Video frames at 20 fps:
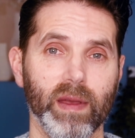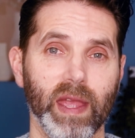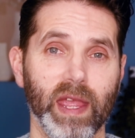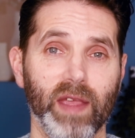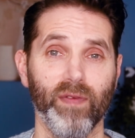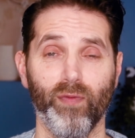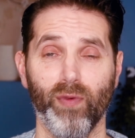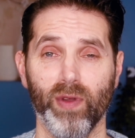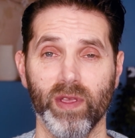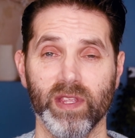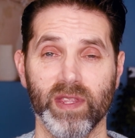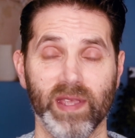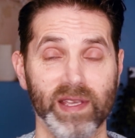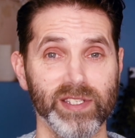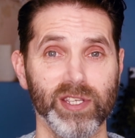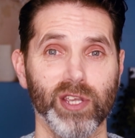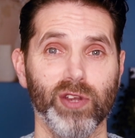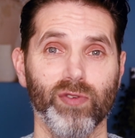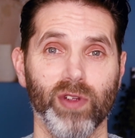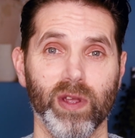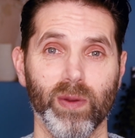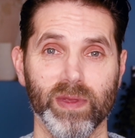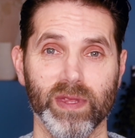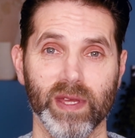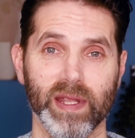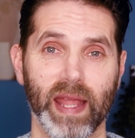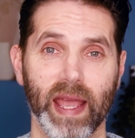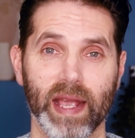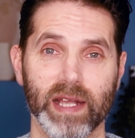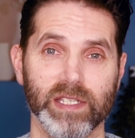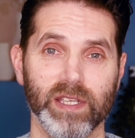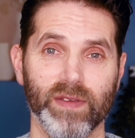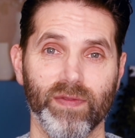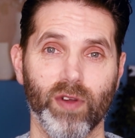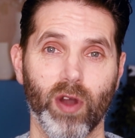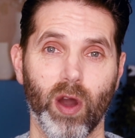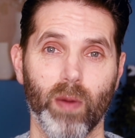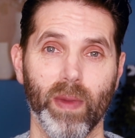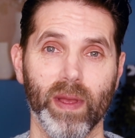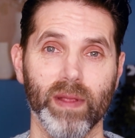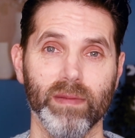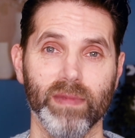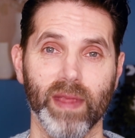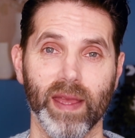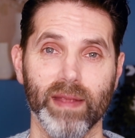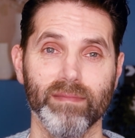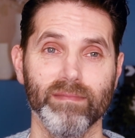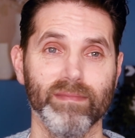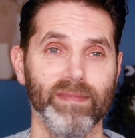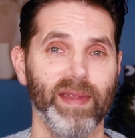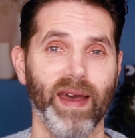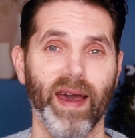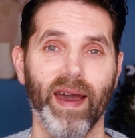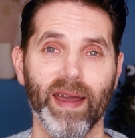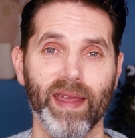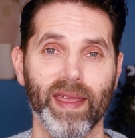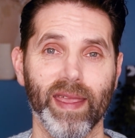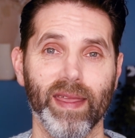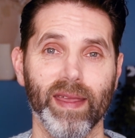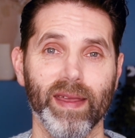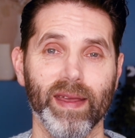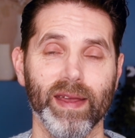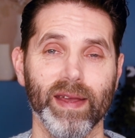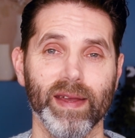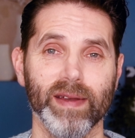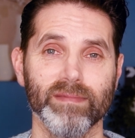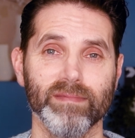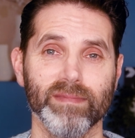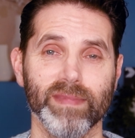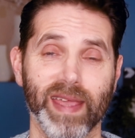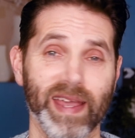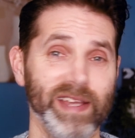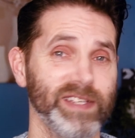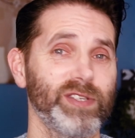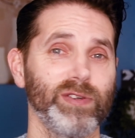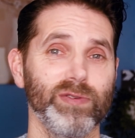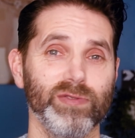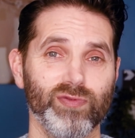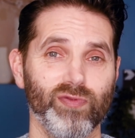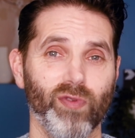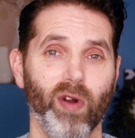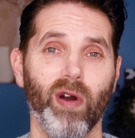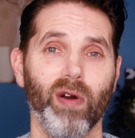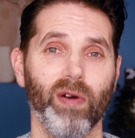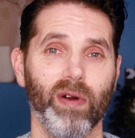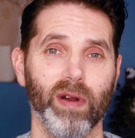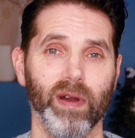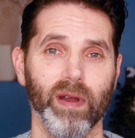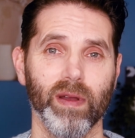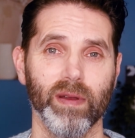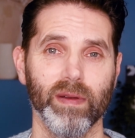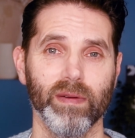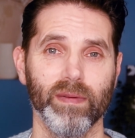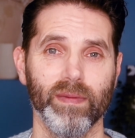If we disagree with the negative comment, then hey, guess who's wrong?